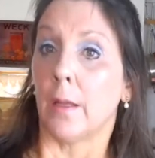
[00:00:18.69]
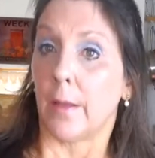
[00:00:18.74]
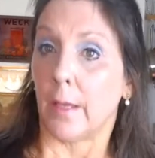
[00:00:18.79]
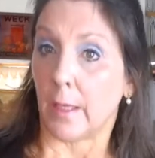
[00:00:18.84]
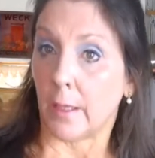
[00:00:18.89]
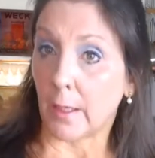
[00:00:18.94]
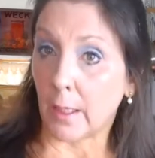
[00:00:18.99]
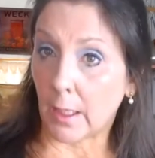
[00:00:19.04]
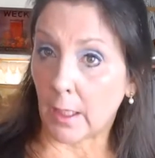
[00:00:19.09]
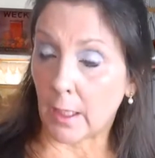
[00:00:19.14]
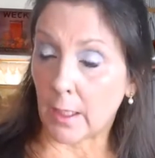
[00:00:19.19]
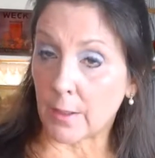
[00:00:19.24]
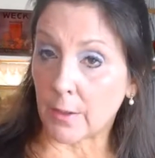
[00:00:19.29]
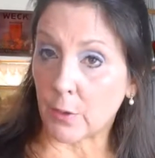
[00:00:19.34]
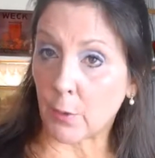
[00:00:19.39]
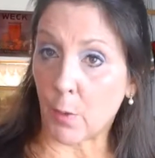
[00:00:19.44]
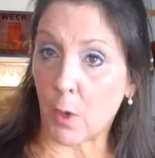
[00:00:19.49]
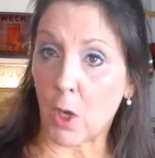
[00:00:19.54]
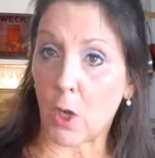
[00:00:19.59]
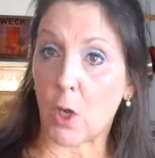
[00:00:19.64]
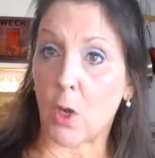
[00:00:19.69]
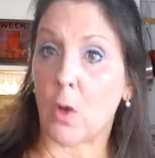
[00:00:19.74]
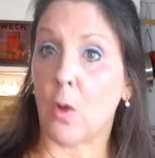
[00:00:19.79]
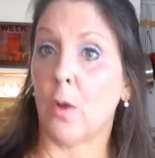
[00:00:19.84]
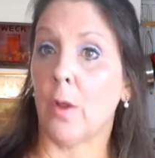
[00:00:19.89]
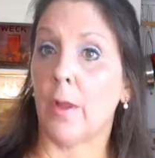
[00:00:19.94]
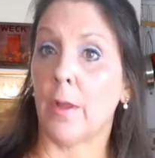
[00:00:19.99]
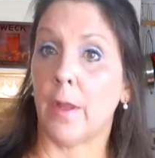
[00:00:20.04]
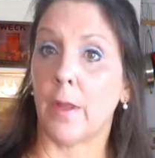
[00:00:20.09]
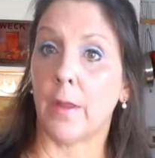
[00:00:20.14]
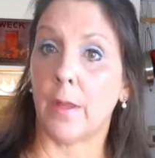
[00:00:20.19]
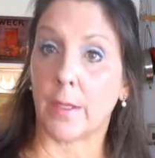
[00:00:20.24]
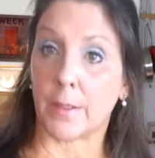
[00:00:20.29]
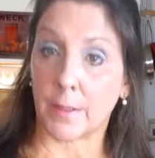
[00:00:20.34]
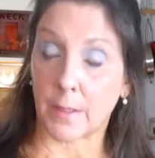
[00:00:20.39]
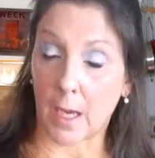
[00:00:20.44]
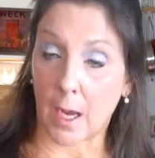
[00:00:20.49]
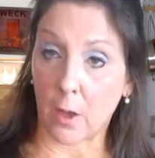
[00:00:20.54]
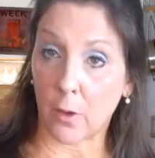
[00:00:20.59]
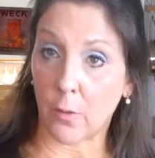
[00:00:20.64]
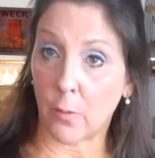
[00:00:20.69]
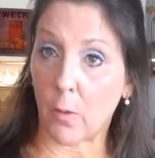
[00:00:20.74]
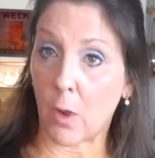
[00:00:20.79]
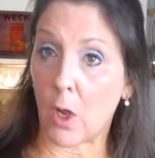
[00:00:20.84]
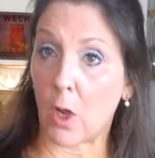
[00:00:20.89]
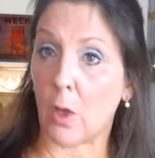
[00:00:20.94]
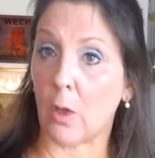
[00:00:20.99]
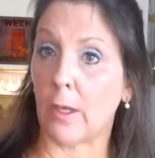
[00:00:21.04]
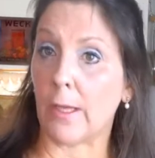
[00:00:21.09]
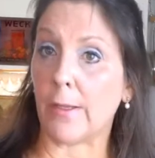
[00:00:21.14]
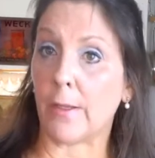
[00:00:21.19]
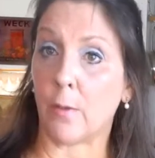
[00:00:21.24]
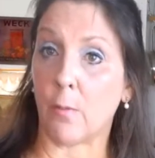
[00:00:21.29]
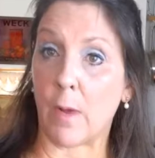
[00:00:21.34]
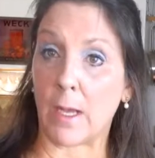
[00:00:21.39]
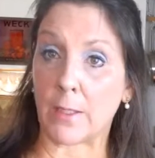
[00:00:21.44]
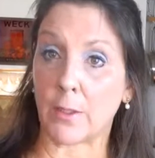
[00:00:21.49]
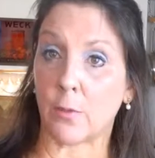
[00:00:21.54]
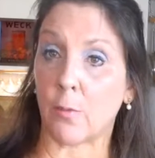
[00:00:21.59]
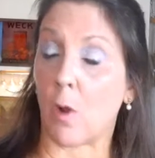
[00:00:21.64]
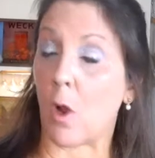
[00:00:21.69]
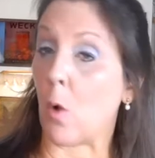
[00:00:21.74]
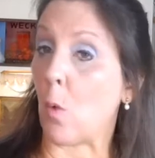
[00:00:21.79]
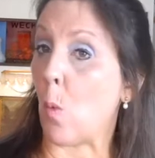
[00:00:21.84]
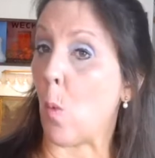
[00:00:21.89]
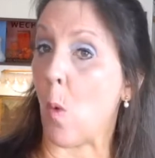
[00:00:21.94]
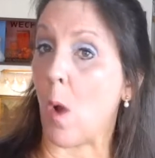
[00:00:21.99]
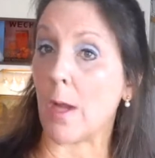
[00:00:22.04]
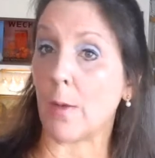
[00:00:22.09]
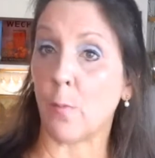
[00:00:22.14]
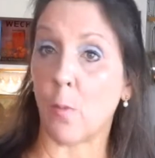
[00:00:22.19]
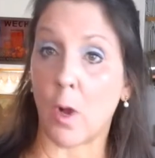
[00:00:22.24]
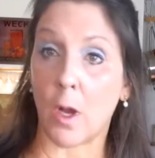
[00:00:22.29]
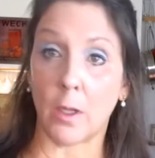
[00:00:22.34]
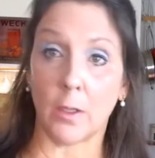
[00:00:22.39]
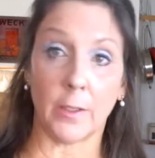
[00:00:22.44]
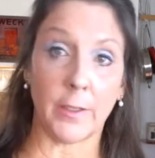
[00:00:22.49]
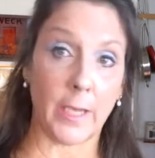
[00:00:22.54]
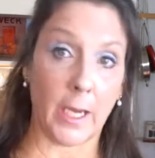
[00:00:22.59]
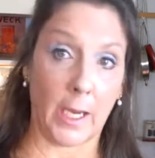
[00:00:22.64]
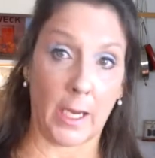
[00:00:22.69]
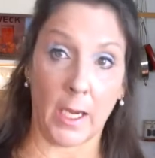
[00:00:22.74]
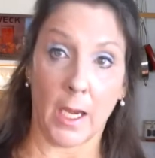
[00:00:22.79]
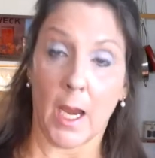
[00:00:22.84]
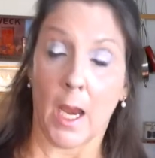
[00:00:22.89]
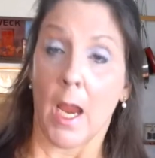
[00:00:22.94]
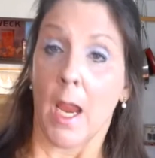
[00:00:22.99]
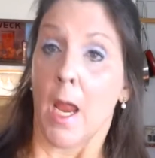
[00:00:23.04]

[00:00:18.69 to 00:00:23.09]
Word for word: then the east wall, the south wall, and the west wall. One wall a day.